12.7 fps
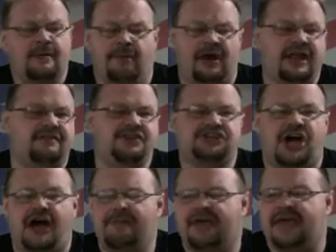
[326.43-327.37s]
But even
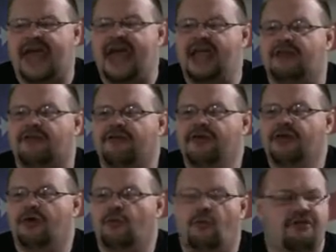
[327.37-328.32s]
John McCain
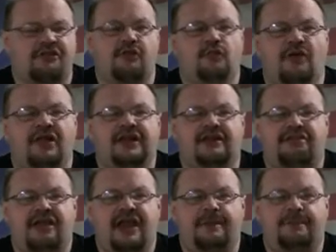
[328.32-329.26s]
wasn't willing to
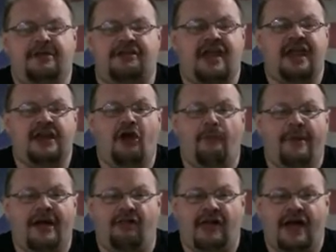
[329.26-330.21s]
stand up and say no
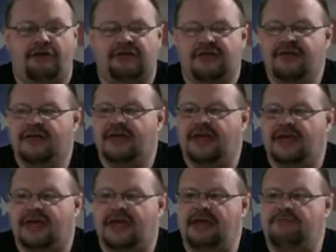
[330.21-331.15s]
bailout.
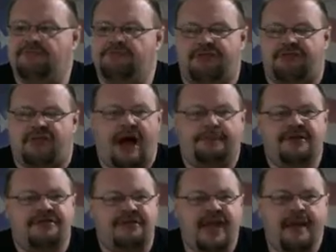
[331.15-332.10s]
He stopped
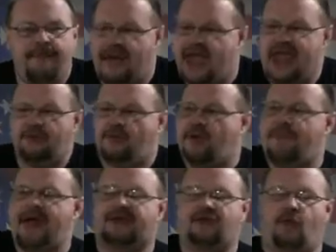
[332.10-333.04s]
his campaign,
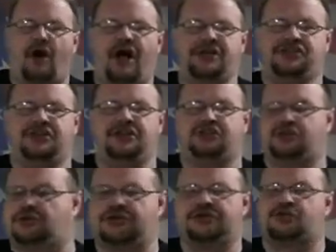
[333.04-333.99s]
went back to
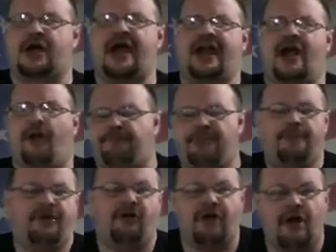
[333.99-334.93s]
Washington to try and help the
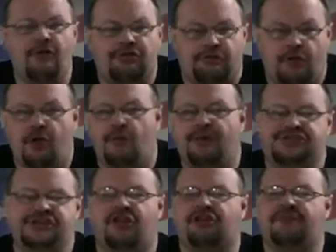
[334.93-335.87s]
bill go through,
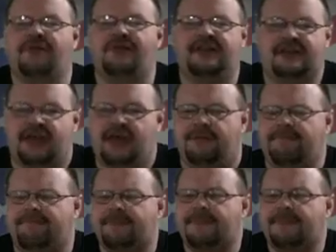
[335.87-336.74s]
which he ultimately did.